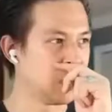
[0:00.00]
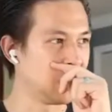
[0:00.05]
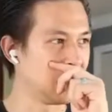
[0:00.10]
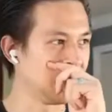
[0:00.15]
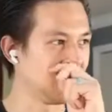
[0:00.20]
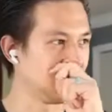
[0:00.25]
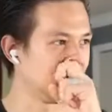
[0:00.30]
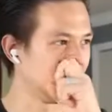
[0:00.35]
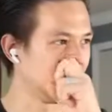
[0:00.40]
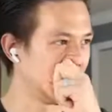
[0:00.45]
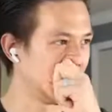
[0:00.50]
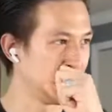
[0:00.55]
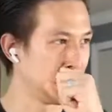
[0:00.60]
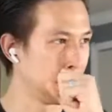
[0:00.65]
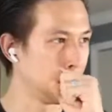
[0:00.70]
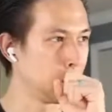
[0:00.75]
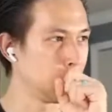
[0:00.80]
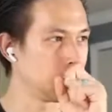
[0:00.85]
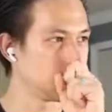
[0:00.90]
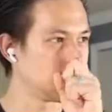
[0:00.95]
what I
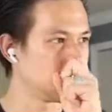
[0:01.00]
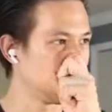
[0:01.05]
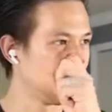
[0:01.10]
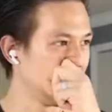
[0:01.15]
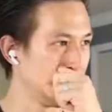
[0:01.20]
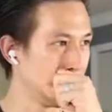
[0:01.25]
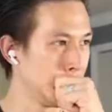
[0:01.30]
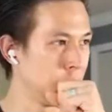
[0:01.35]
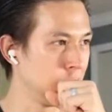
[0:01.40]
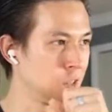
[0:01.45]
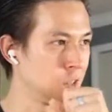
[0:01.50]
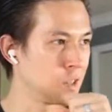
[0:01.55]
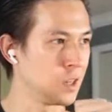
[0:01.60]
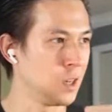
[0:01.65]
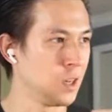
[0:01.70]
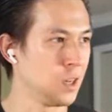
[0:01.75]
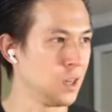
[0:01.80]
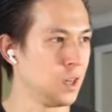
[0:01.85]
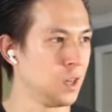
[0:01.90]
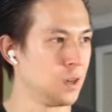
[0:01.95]
notice is
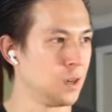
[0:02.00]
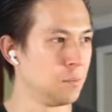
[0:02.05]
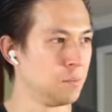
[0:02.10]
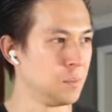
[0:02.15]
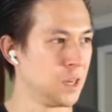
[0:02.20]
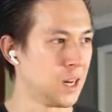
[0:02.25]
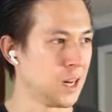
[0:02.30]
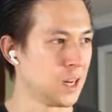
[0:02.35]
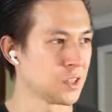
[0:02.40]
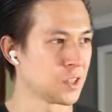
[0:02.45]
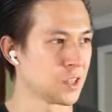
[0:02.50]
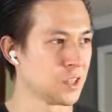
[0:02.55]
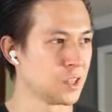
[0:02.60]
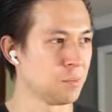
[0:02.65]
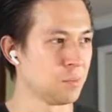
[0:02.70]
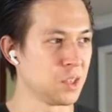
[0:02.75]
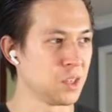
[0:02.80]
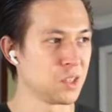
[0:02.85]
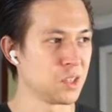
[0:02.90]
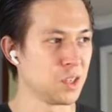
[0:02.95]
Miazga's
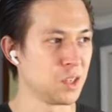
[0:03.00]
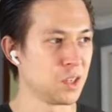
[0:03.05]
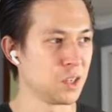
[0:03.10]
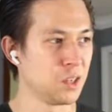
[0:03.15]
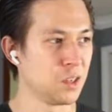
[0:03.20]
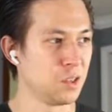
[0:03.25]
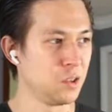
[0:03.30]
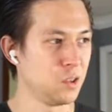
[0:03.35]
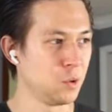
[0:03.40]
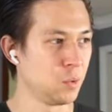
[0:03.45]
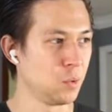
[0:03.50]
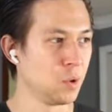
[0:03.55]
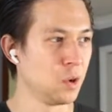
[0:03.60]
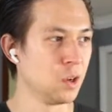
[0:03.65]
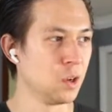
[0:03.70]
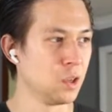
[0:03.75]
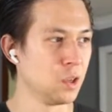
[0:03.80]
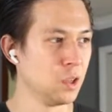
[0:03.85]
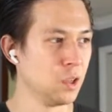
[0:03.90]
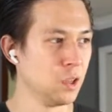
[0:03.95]
missing,
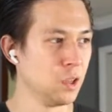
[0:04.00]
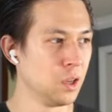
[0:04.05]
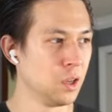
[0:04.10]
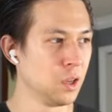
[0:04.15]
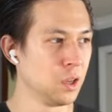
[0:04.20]
Ewell,